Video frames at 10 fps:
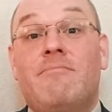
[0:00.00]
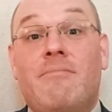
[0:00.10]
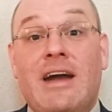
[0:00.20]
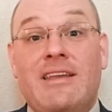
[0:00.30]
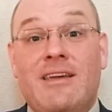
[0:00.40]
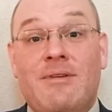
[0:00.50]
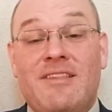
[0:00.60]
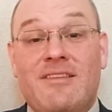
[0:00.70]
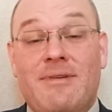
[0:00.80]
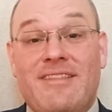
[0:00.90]
My name
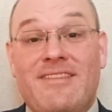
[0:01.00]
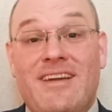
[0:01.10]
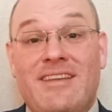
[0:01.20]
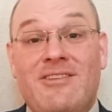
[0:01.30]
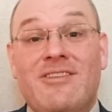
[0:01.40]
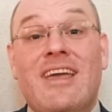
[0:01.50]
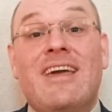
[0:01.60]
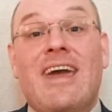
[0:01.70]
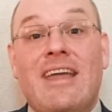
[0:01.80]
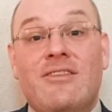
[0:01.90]
is Sebastian Jung,
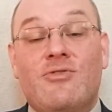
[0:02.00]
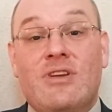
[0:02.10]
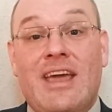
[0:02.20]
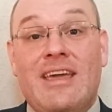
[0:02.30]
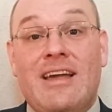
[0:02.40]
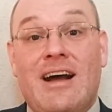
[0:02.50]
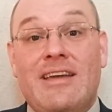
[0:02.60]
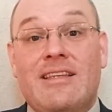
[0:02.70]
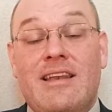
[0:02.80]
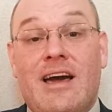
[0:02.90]
and today
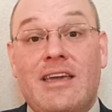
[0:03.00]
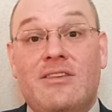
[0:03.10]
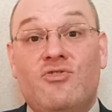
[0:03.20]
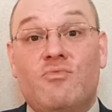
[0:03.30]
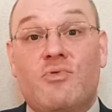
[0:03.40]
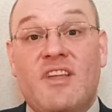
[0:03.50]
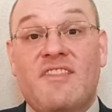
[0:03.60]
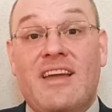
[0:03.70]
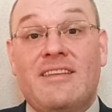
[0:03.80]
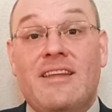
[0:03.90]
I'd like to
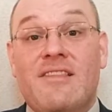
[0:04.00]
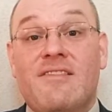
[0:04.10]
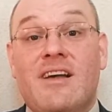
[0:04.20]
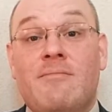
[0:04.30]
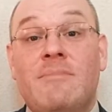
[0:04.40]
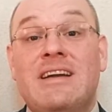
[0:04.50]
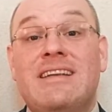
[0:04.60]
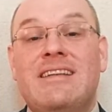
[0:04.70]
present some